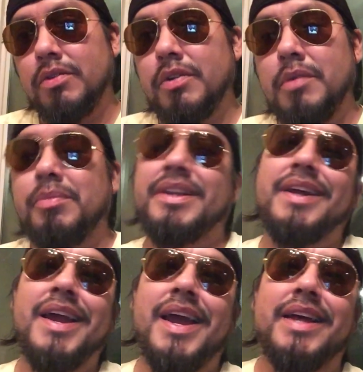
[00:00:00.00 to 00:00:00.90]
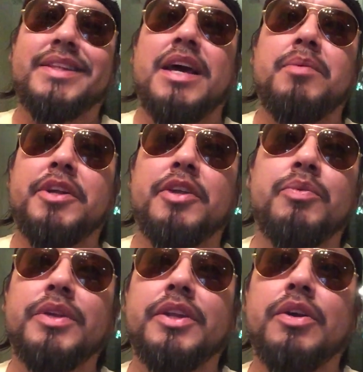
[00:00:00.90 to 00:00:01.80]
deal, right? But at the time I
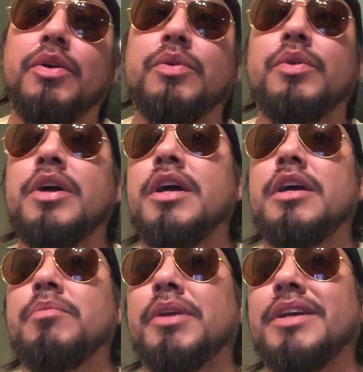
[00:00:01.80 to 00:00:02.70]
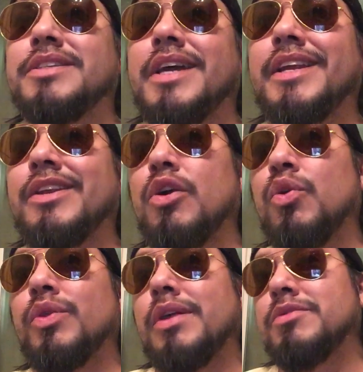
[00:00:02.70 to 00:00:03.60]
didn't really know because I didn't
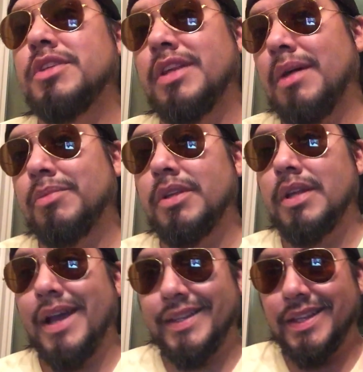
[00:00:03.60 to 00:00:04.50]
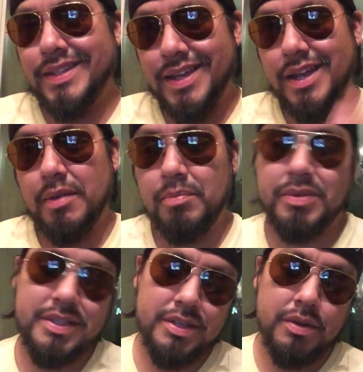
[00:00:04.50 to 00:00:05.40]
know that I was adopted at the time.
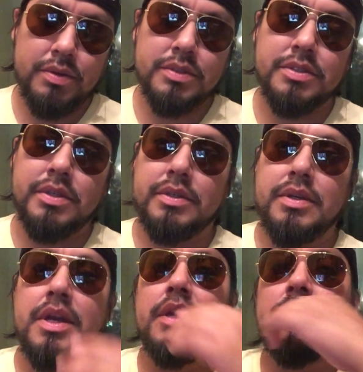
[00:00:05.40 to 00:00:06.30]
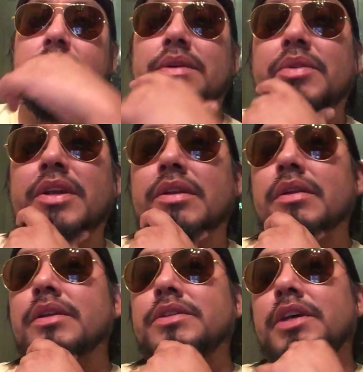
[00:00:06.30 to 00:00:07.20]
But it's like
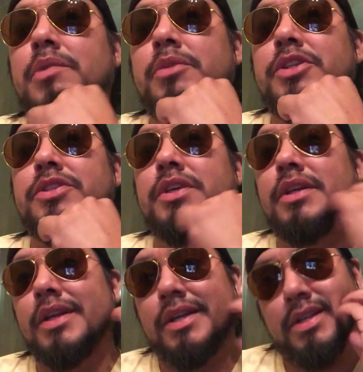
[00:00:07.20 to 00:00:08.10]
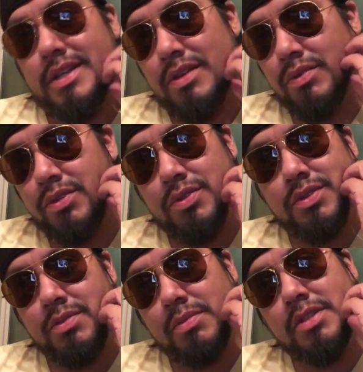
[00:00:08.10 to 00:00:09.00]
something inside of me just said like, "Yo,
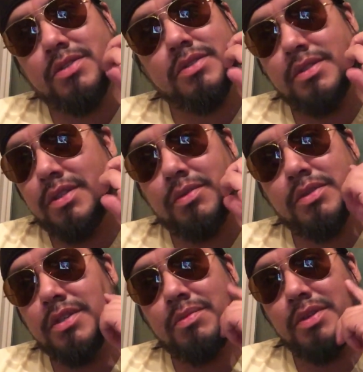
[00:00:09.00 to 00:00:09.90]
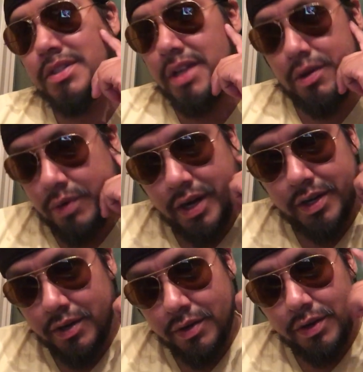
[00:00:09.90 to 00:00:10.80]
dude, something's not right
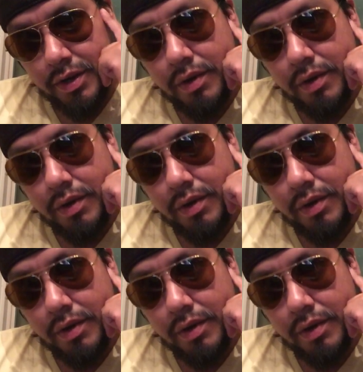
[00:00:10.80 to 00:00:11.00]
here,"